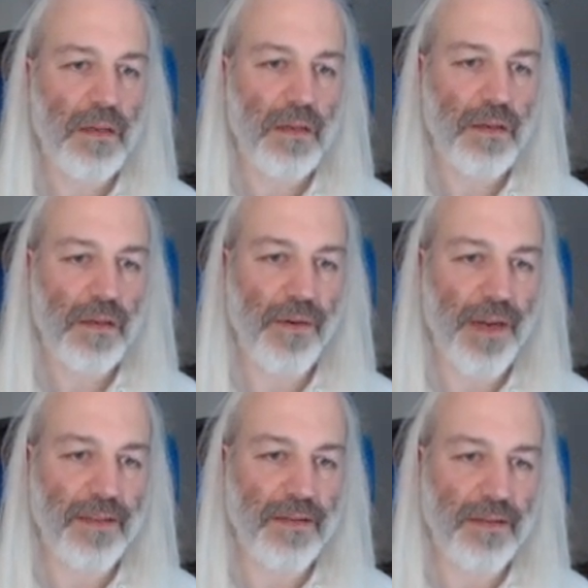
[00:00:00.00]

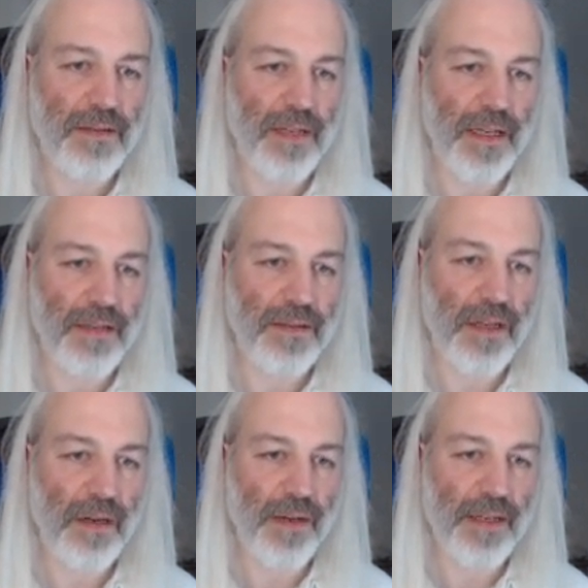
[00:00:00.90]
Create, say, a
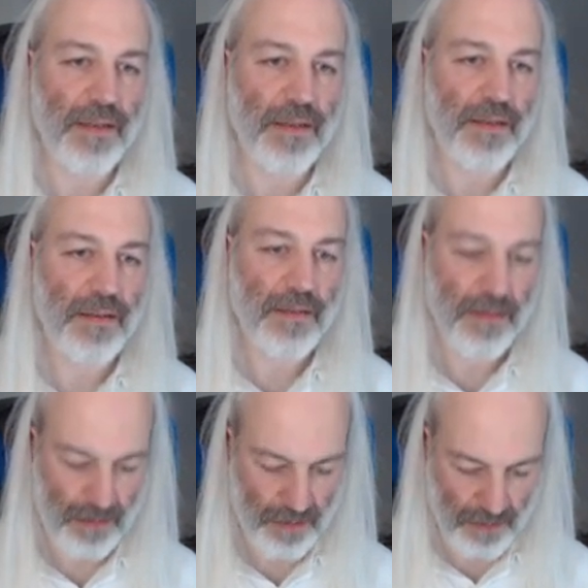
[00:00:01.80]
silhouette.
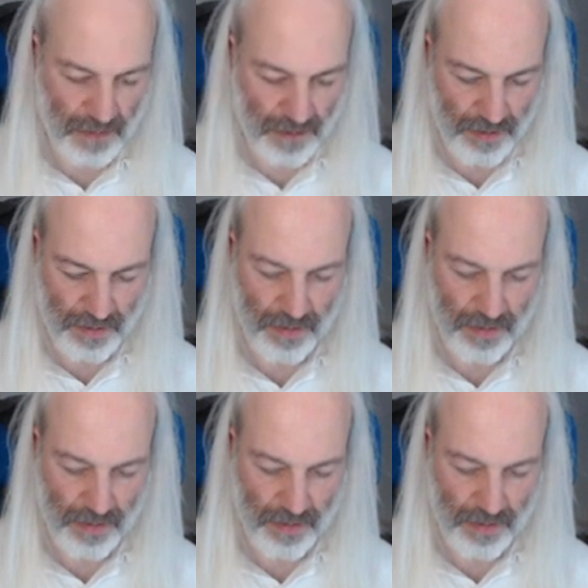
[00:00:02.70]
Hold on.